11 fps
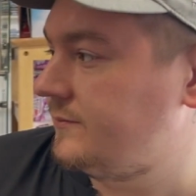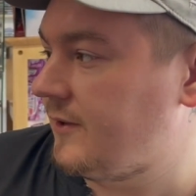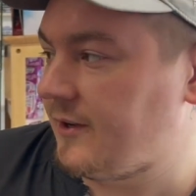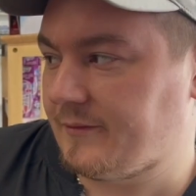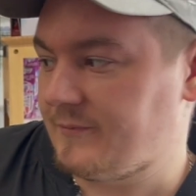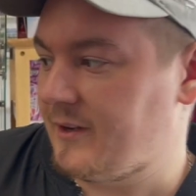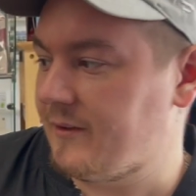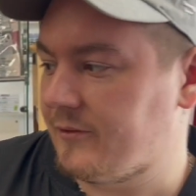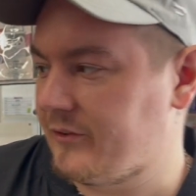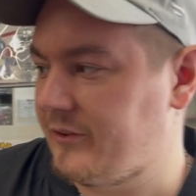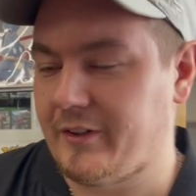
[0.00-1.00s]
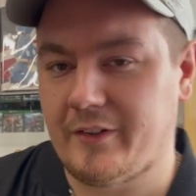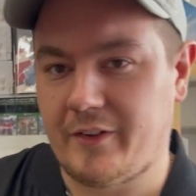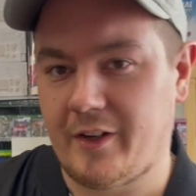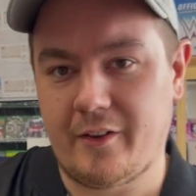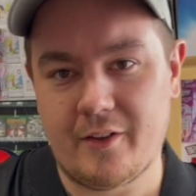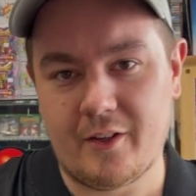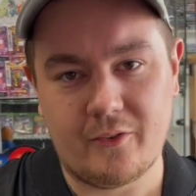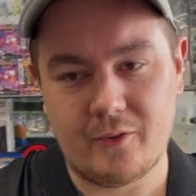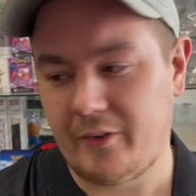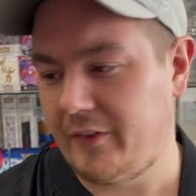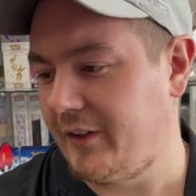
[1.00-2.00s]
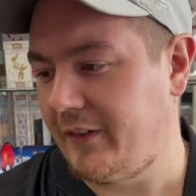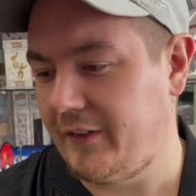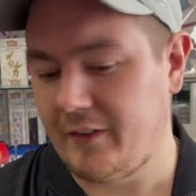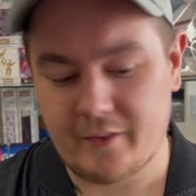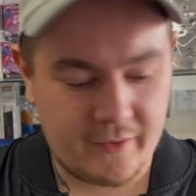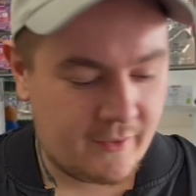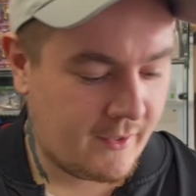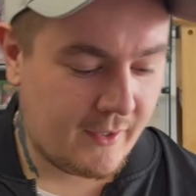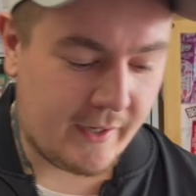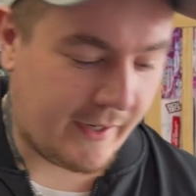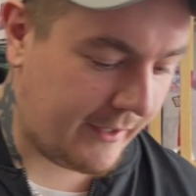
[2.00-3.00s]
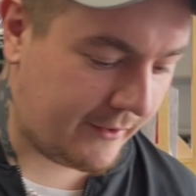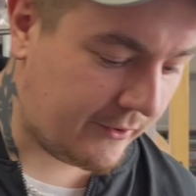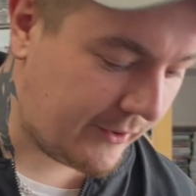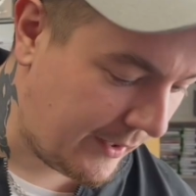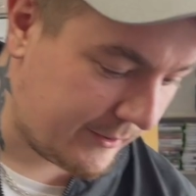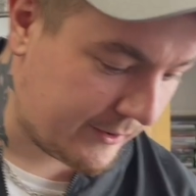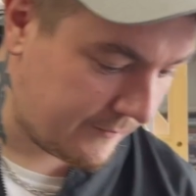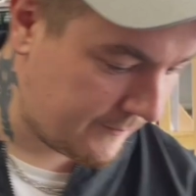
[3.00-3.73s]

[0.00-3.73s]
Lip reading: I'd never see this kind of thing. So to see it sealed, I had to grab it.